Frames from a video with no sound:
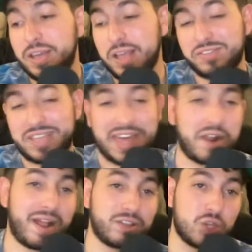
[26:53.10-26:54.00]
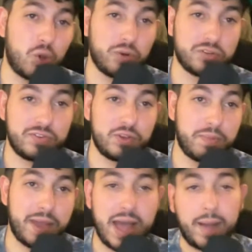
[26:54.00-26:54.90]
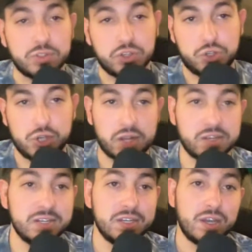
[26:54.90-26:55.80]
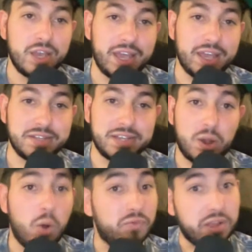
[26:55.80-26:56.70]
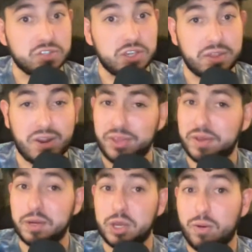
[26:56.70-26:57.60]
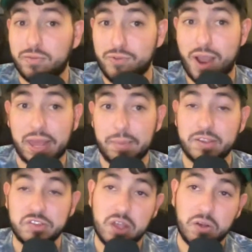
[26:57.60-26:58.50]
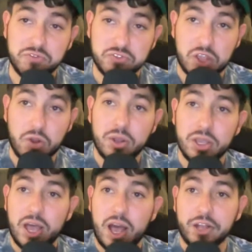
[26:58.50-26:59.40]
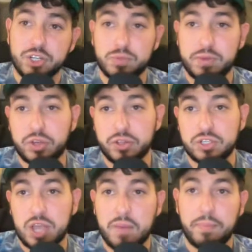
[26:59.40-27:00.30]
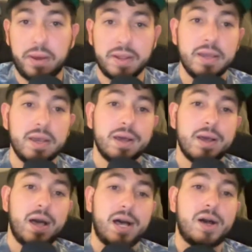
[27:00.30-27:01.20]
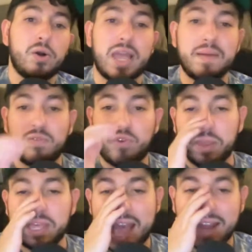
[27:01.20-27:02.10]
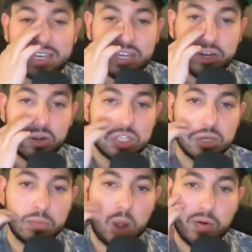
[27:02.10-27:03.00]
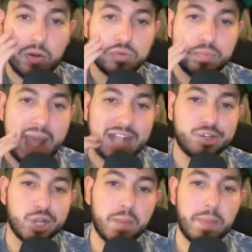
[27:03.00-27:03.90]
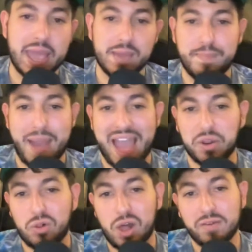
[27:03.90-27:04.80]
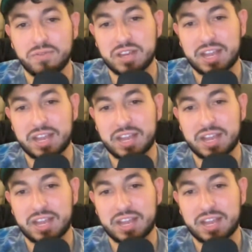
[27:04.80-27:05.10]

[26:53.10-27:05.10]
is get on out to Coors Field, pay homage to Chuck, and hopefully I'll see you there. I think I'm going to go on Friday myself. So should be a good time. But okay, before we get out of here, tomorrow's matchup, a battle of the